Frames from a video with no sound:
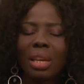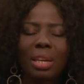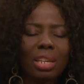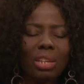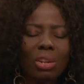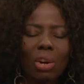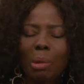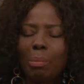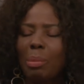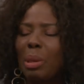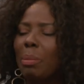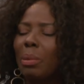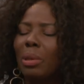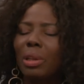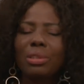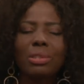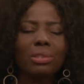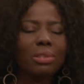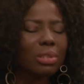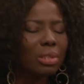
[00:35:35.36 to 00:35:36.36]
Young people
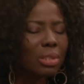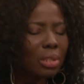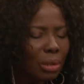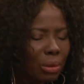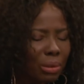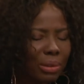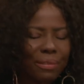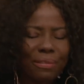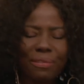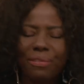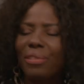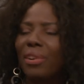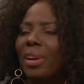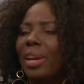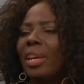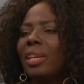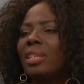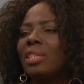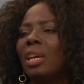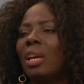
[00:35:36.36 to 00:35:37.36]
are so
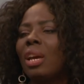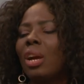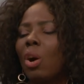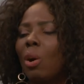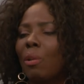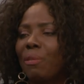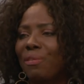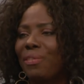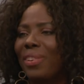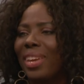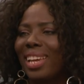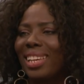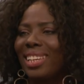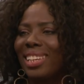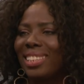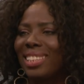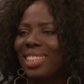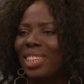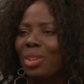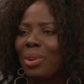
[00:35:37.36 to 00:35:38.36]
afraid of
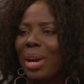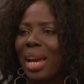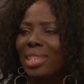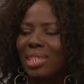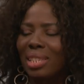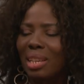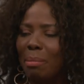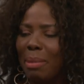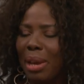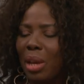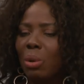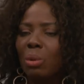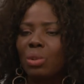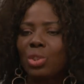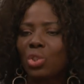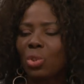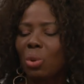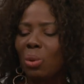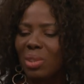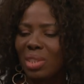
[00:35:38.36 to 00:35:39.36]
failing. You know, I tell my
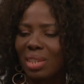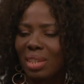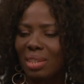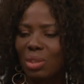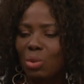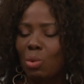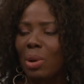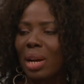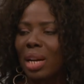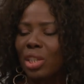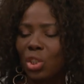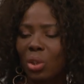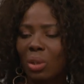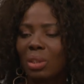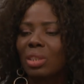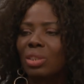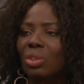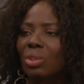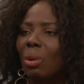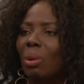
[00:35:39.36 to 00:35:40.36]
own daughters who are
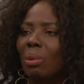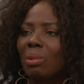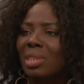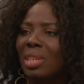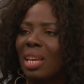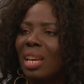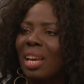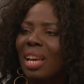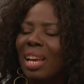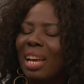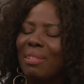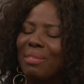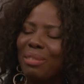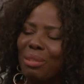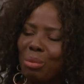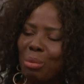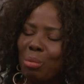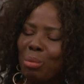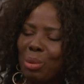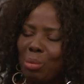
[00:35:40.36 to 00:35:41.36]
young adults,
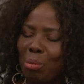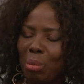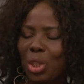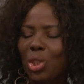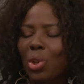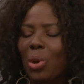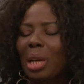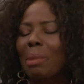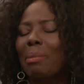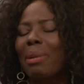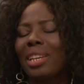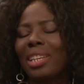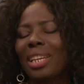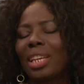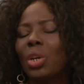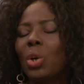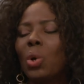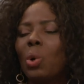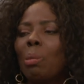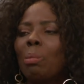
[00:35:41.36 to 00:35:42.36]
we talk about it
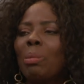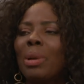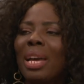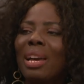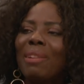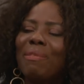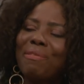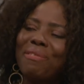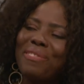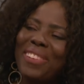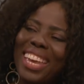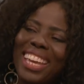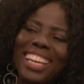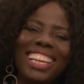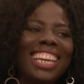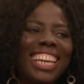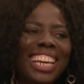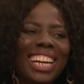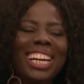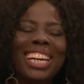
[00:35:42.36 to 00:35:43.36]
at home,
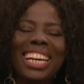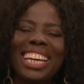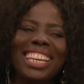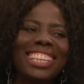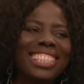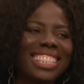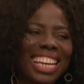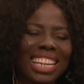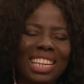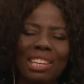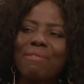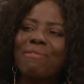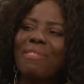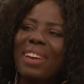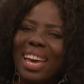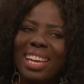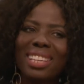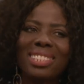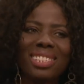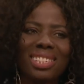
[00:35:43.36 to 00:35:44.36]
failure is an
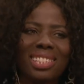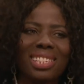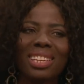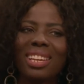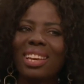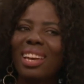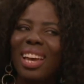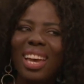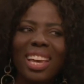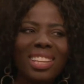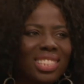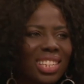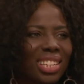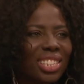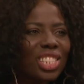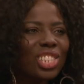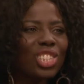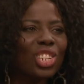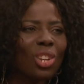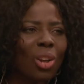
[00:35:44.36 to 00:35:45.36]
event. Mm. It
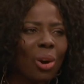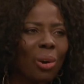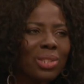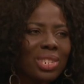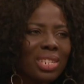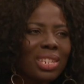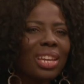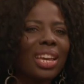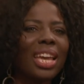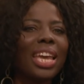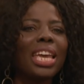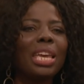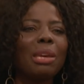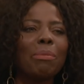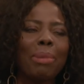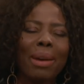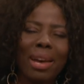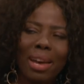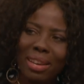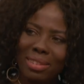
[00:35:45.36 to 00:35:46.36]
is not a
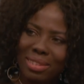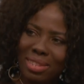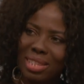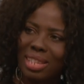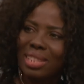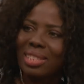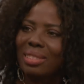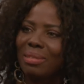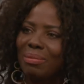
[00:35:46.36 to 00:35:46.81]
person.